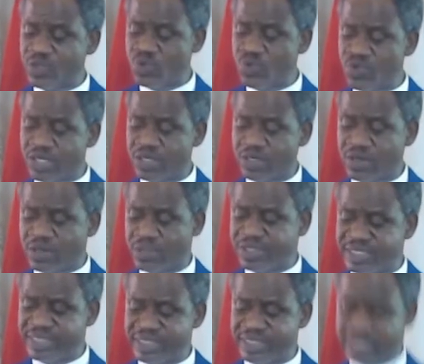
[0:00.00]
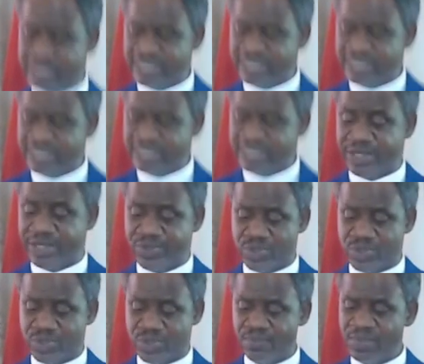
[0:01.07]
to record this day
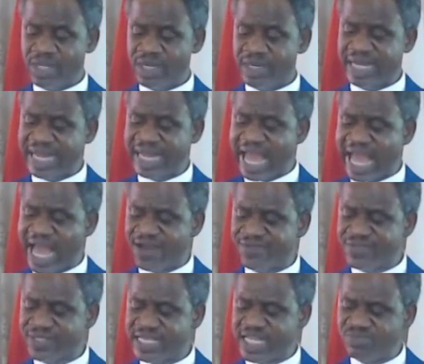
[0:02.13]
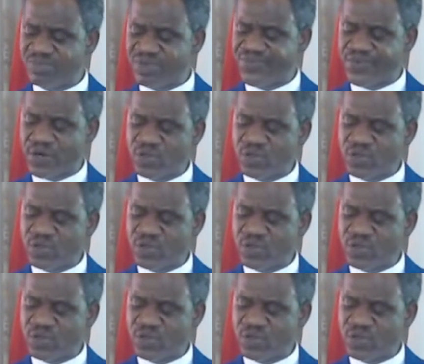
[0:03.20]
against you, that I have set before